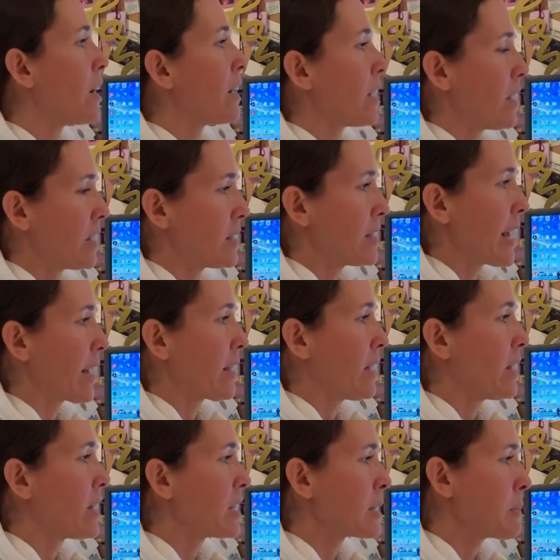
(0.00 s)
Exactly,
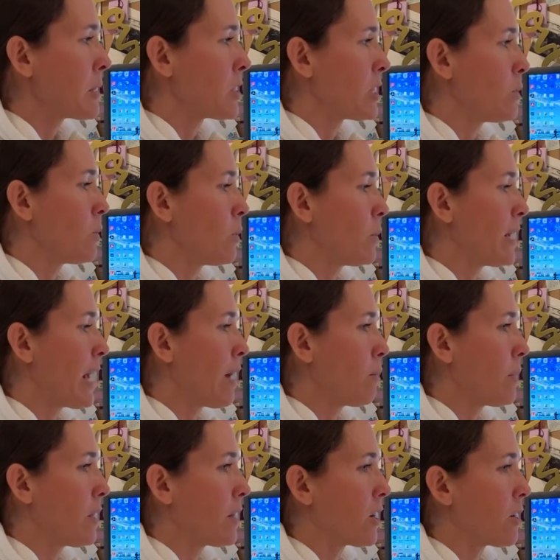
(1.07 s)
and especially when we can't
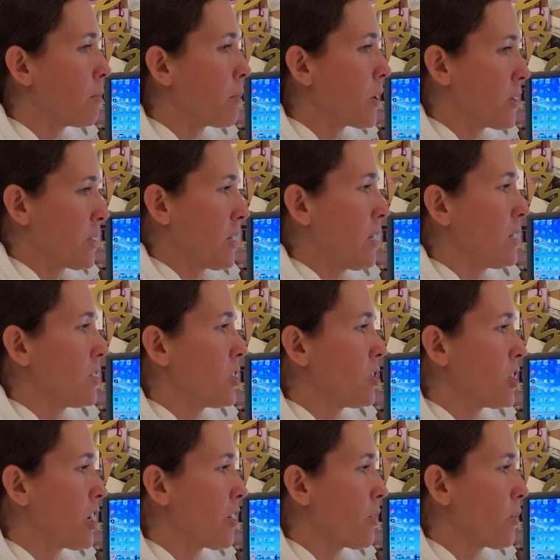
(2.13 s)
be there in person to
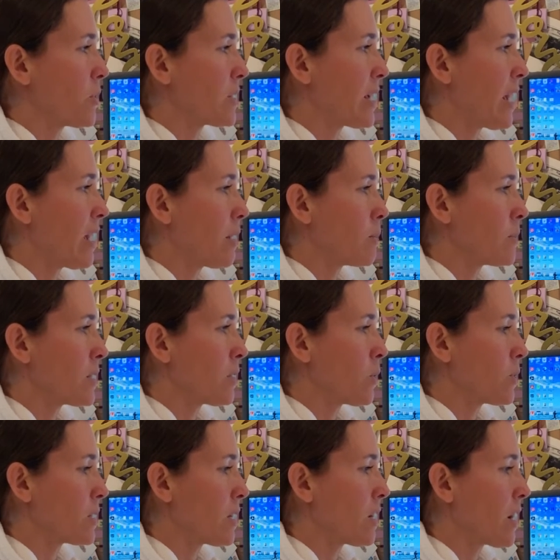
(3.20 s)
share those games and
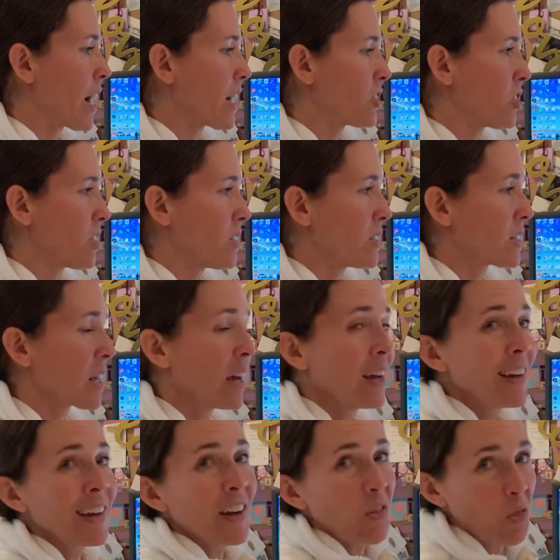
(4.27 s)
those interactions,
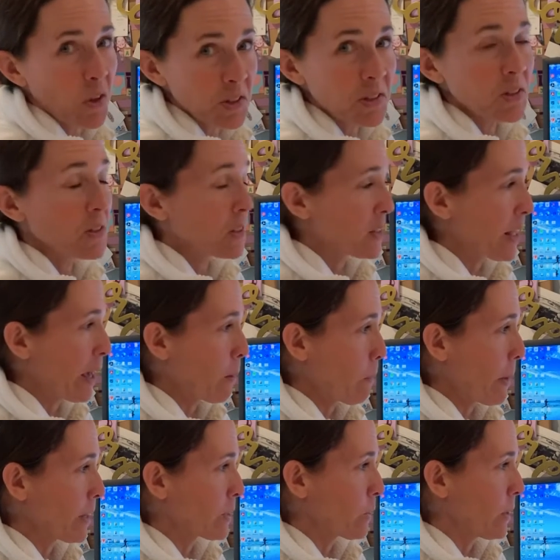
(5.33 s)
this is the second
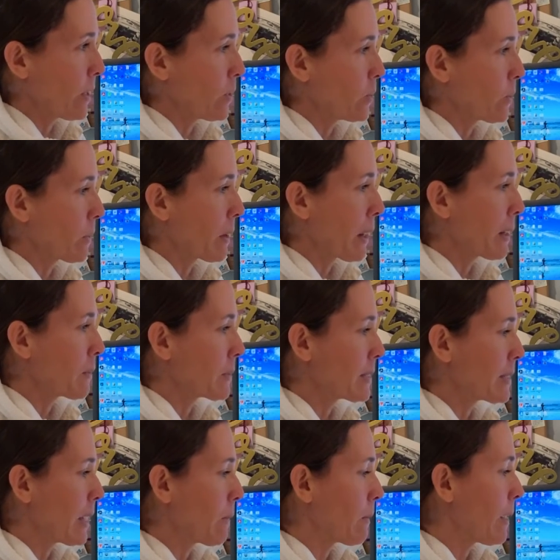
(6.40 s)
best way to do it, I would
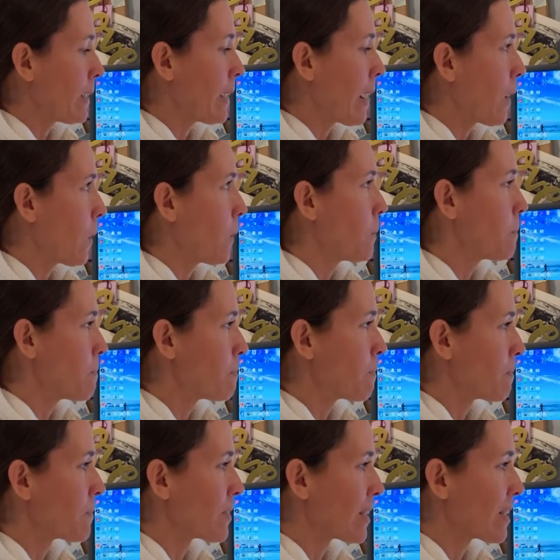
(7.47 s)
say, right now.
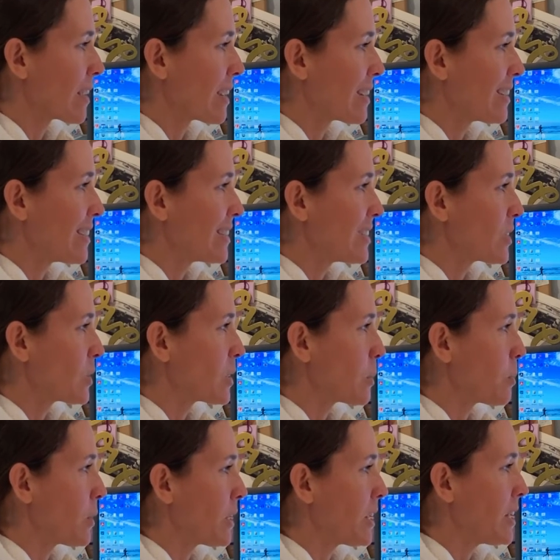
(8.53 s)
So it's a
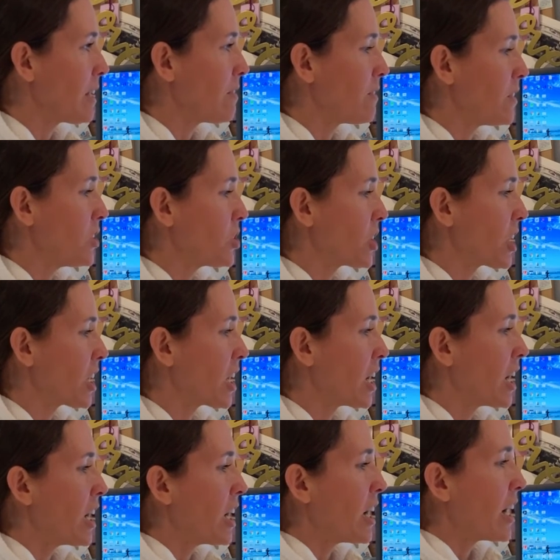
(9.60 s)
pretty neat feature.
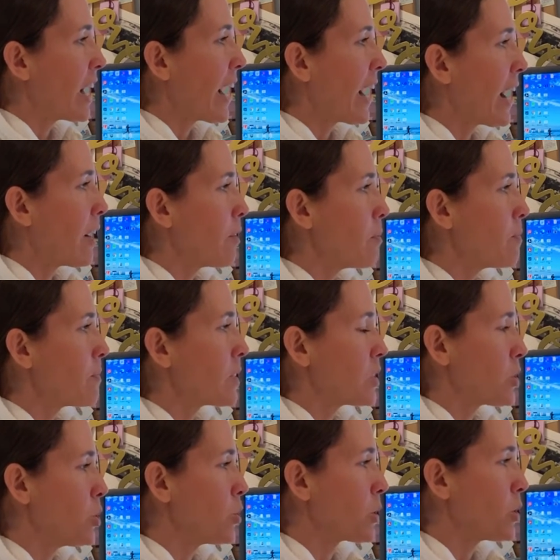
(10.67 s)
So
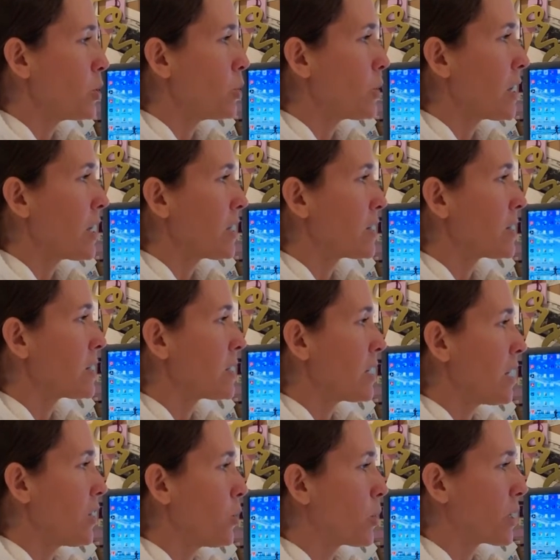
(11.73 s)
you can do this,
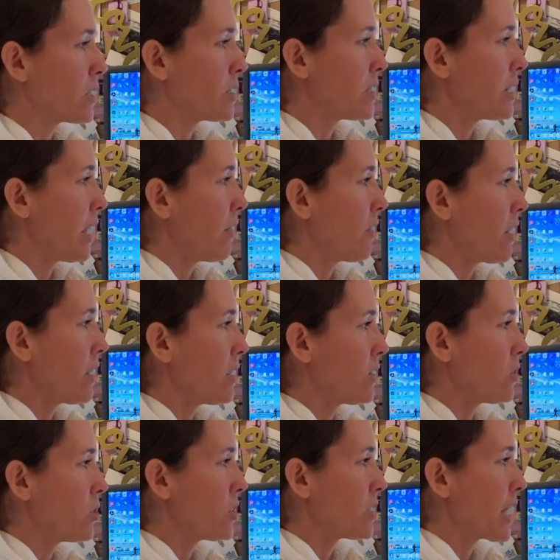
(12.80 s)
you can save it,
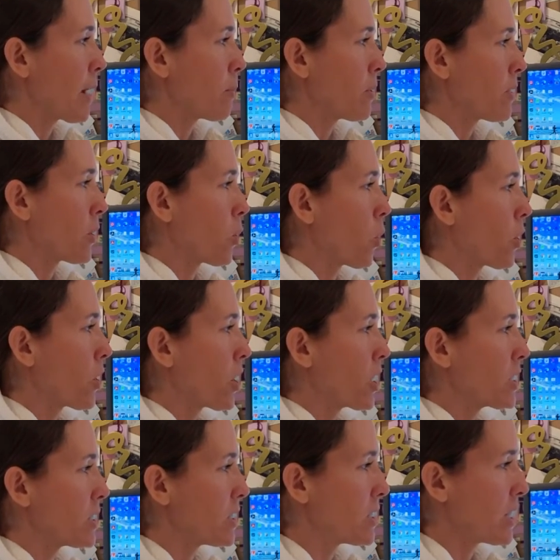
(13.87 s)
you just tap at the corner
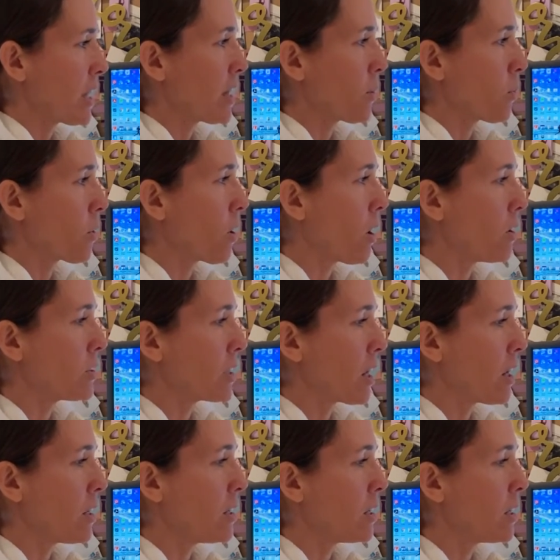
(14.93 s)
to say that we're all
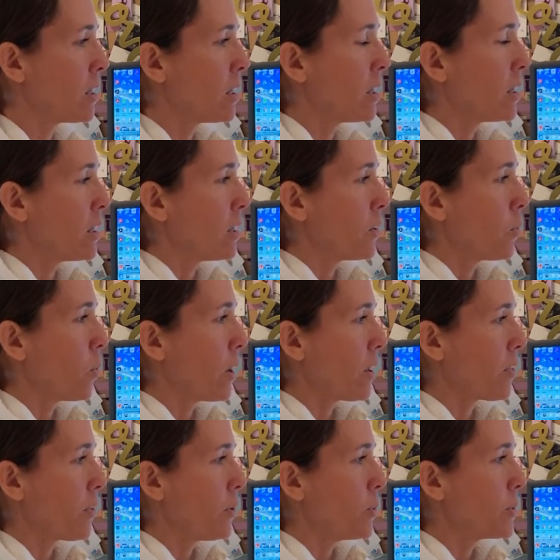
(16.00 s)
done with
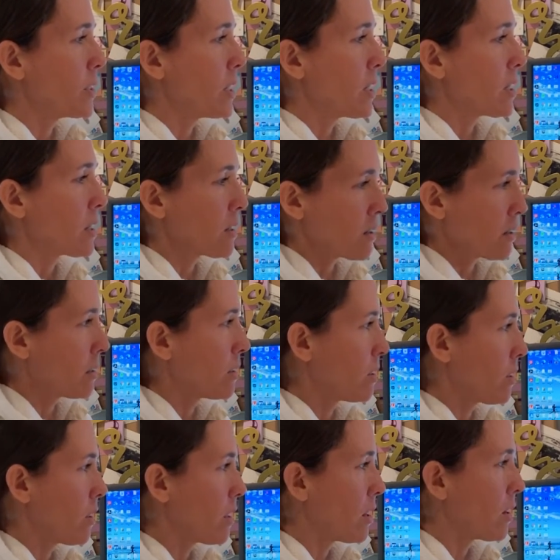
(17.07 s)
using
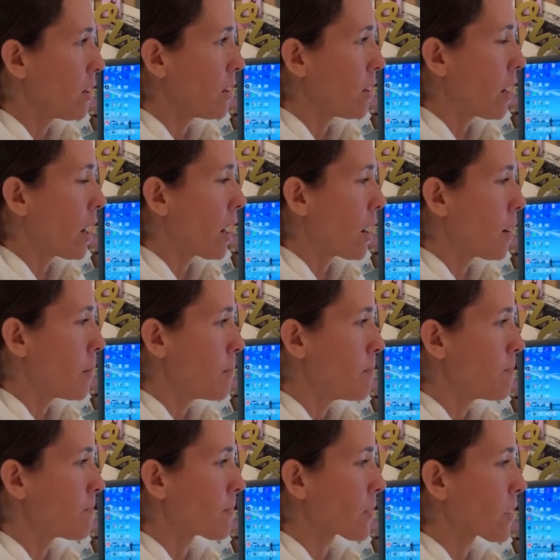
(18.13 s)
the
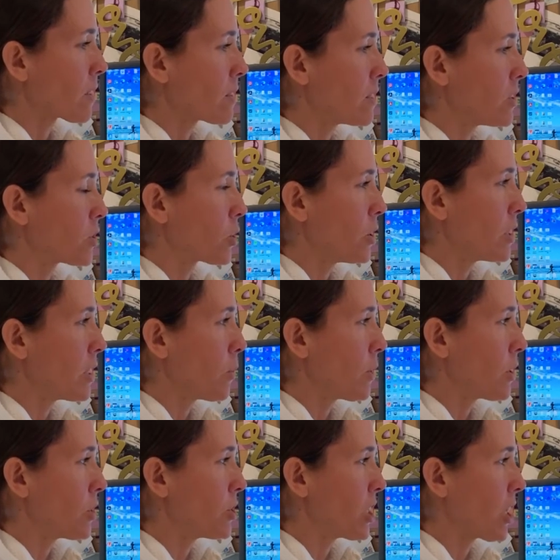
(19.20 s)
screen that we
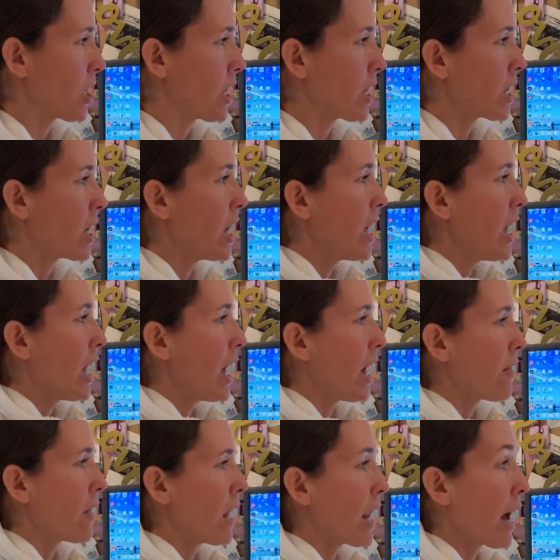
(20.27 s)
were sharing.
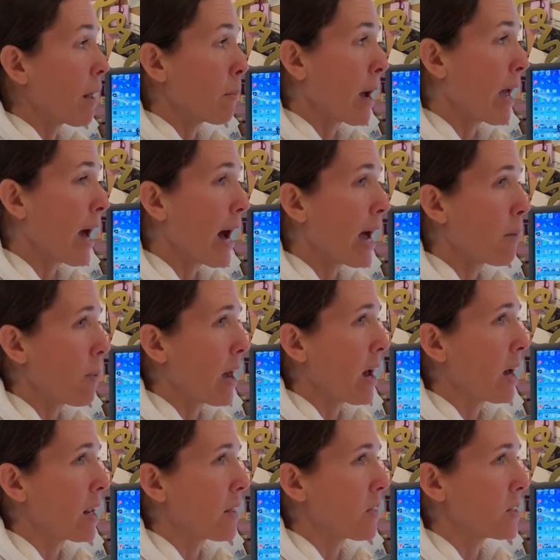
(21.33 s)
And then on my
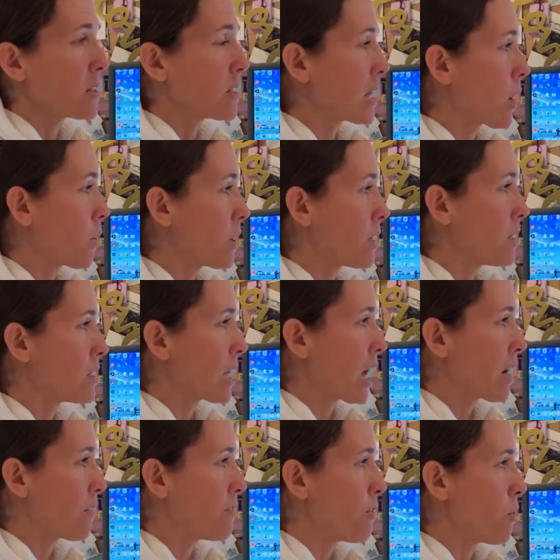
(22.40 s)
iPad, and this is how it is on
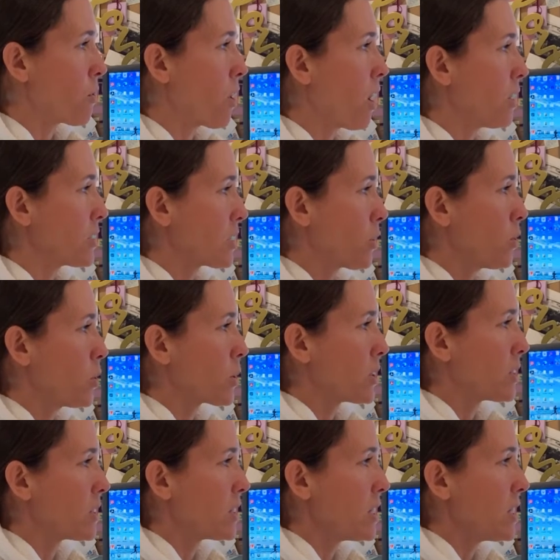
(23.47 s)
a phone also, you can
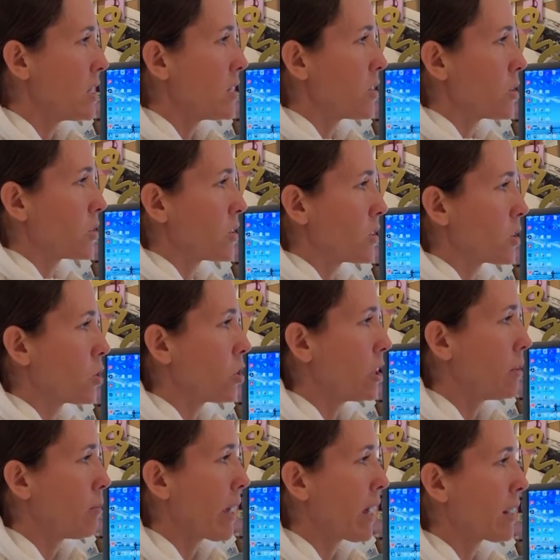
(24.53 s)
see there's this
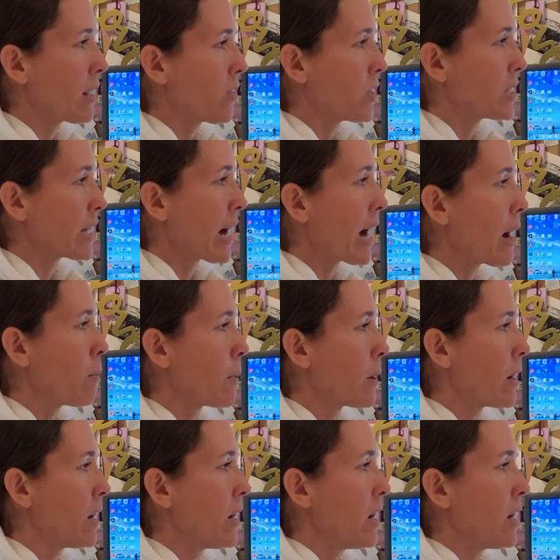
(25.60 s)
green band at the top.
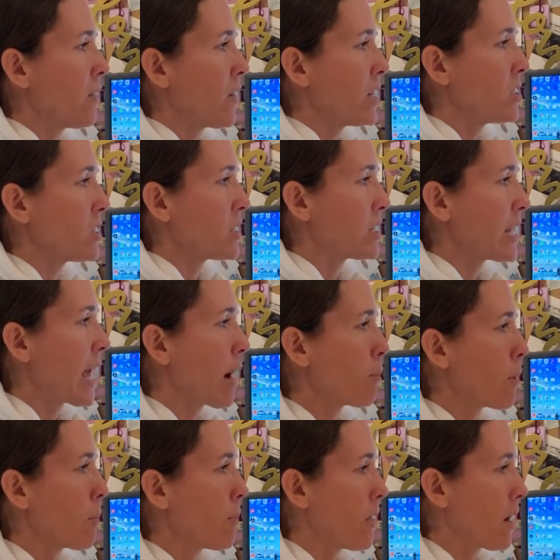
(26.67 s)
If I just tap
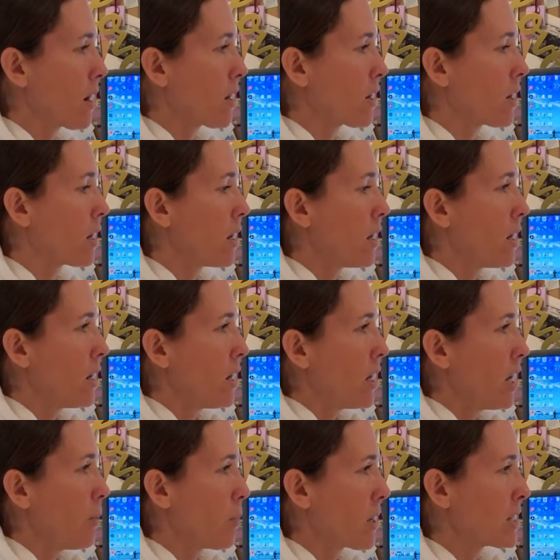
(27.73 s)
up there,
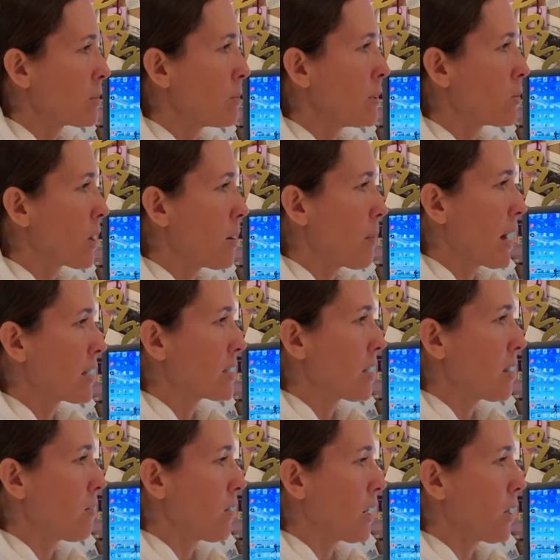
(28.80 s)
it brings me right back to
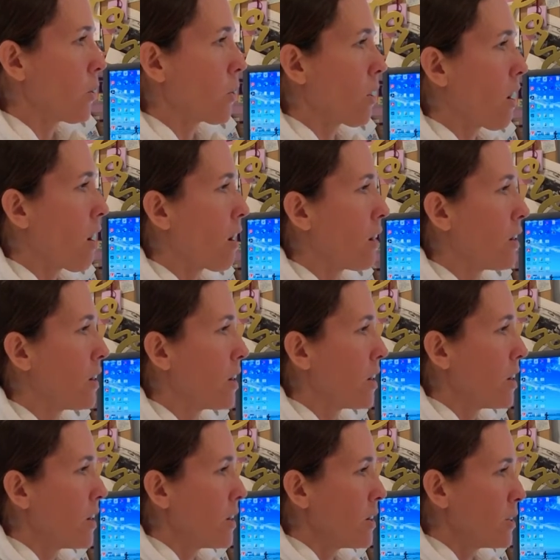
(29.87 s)
the video call.
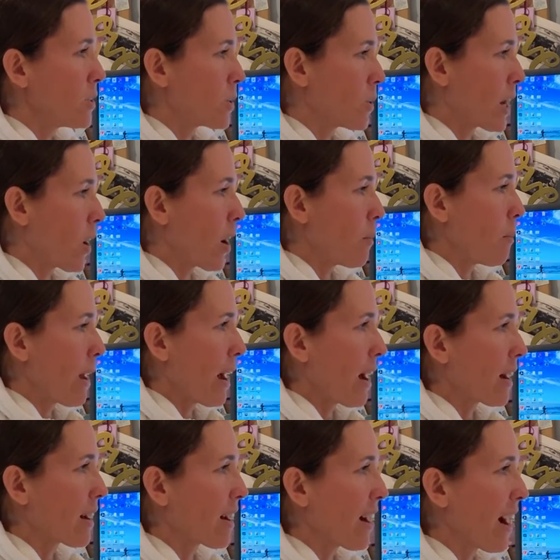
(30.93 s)
So now I'm
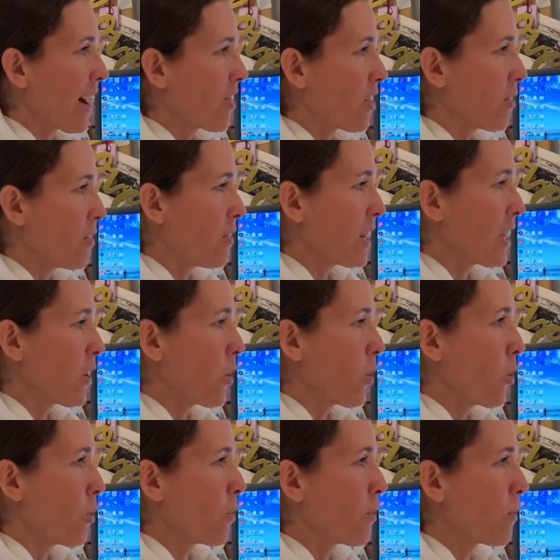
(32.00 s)
back on the
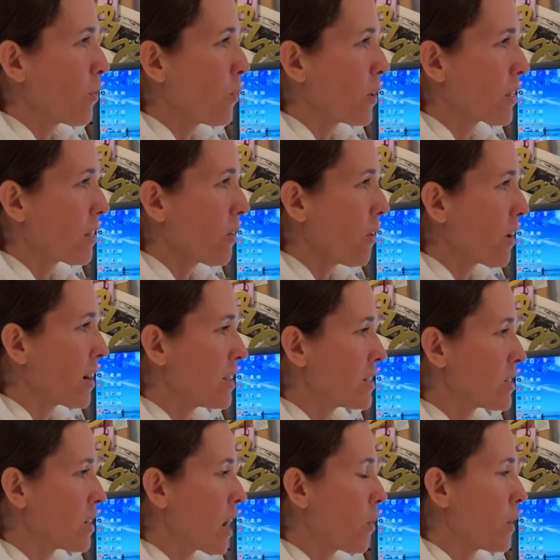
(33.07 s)
video with Laura, so
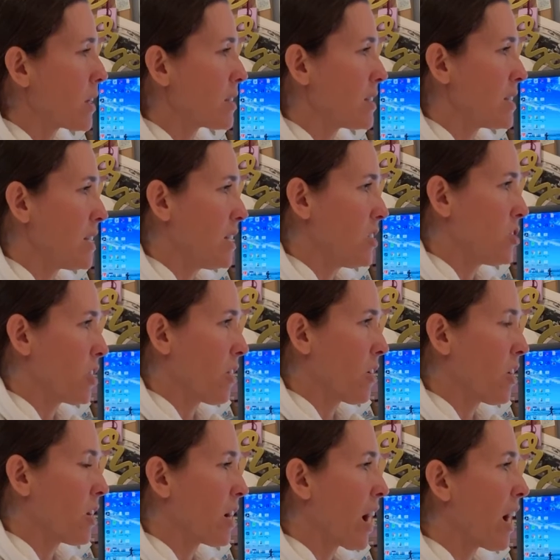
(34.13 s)
now we can see each other
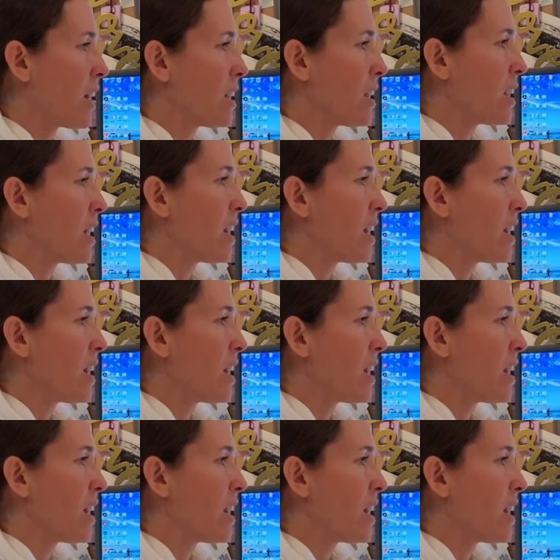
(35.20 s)
again.